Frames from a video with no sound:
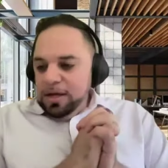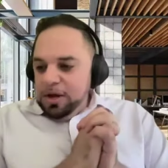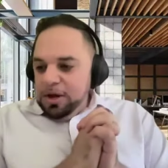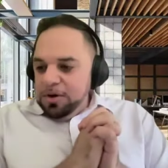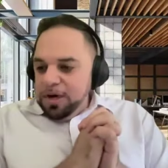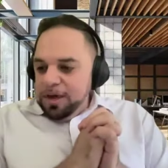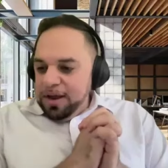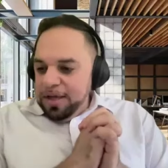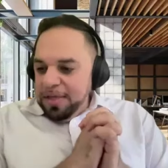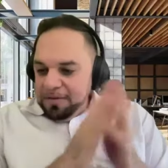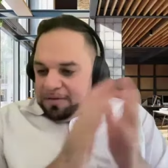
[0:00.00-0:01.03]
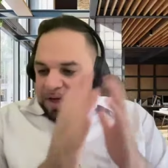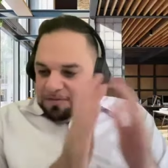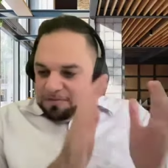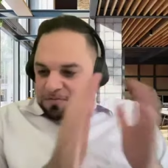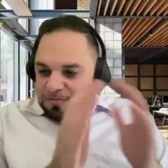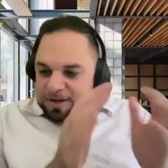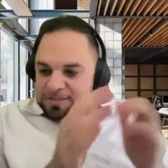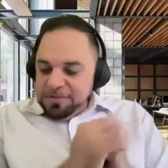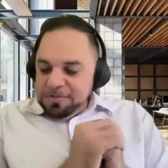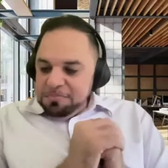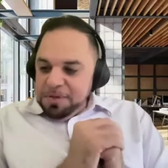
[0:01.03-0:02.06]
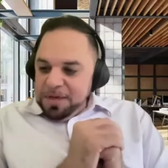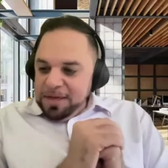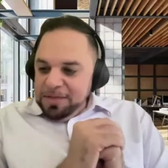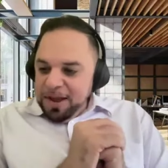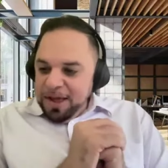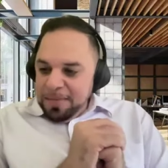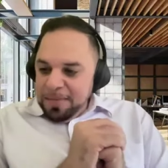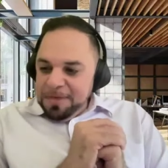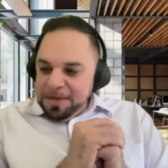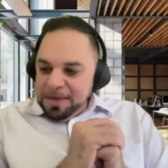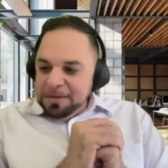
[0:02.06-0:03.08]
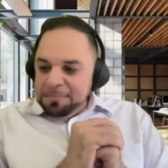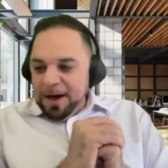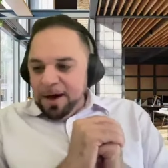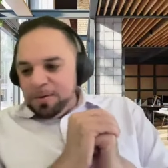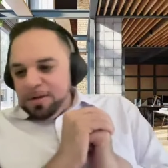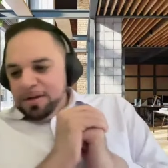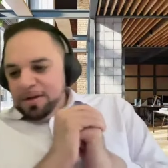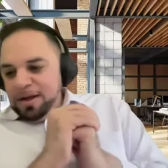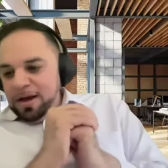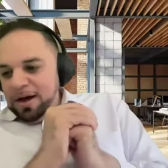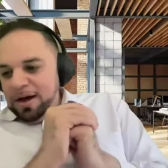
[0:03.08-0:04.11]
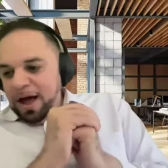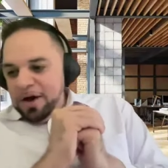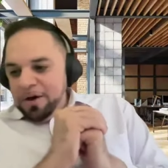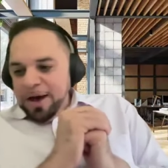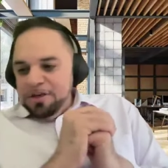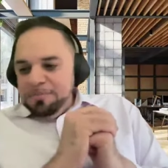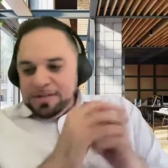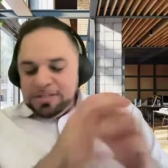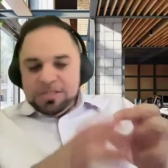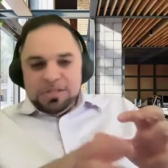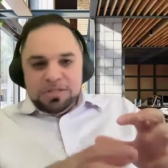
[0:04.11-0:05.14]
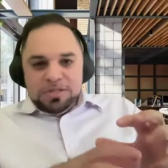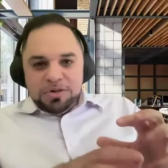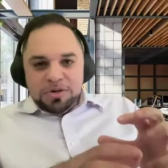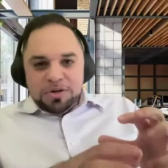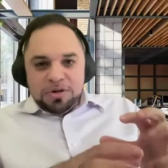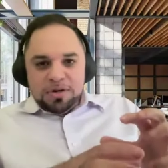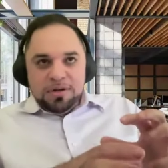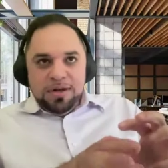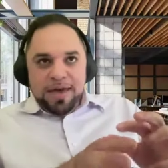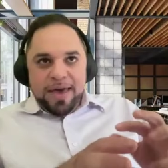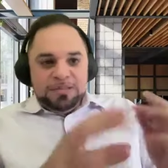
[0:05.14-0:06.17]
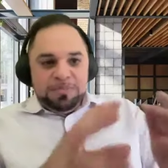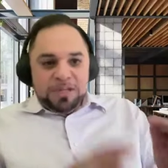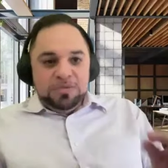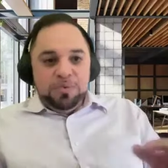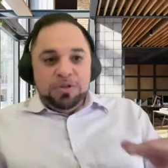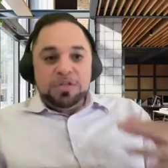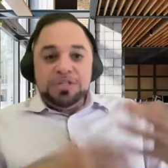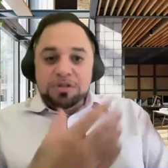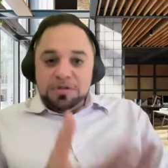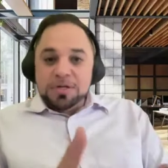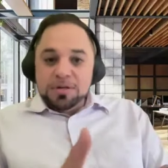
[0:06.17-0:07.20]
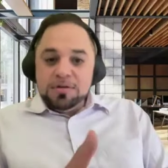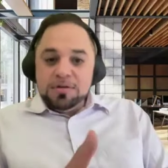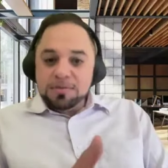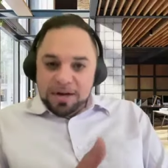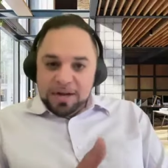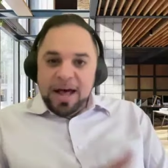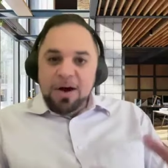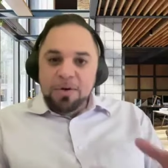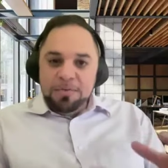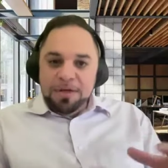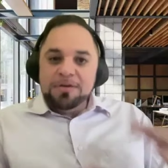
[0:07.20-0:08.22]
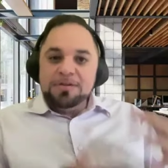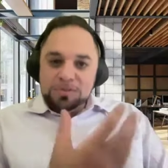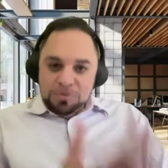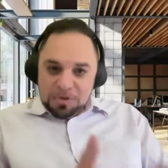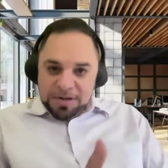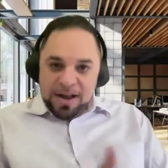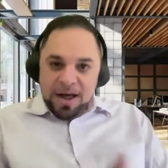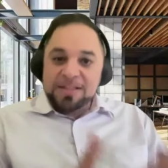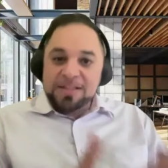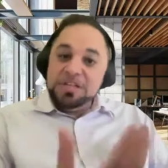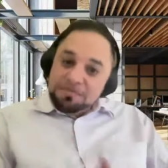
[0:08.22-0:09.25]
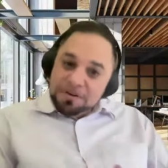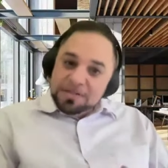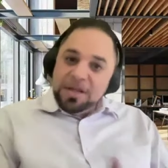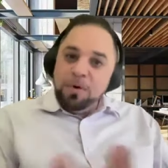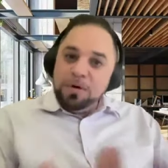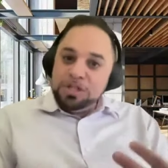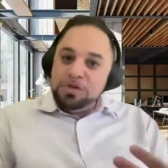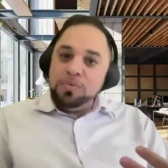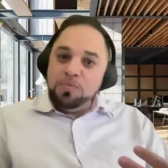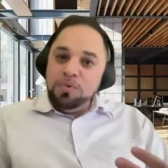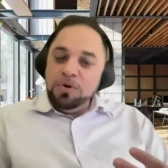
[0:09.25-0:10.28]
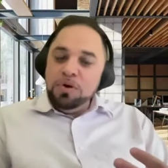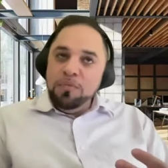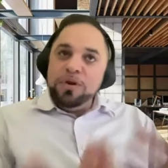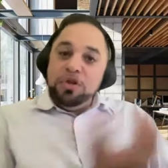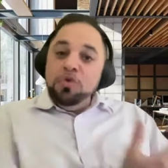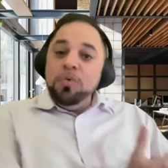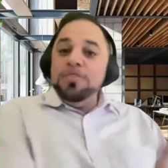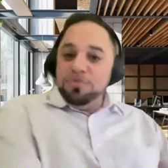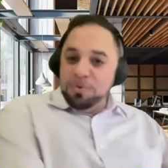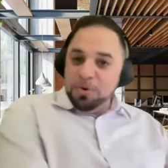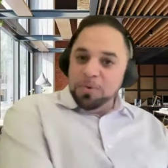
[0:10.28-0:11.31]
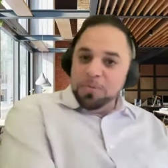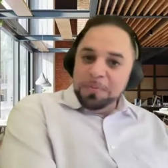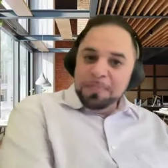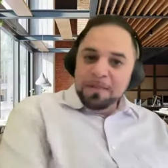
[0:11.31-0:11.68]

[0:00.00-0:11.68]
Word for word: you know, and that kind of resonated with me. And then I, am thinking about uh, how, how you mentioned your experience with your children, right, and how they're in school now, how that's different than what you what you went through,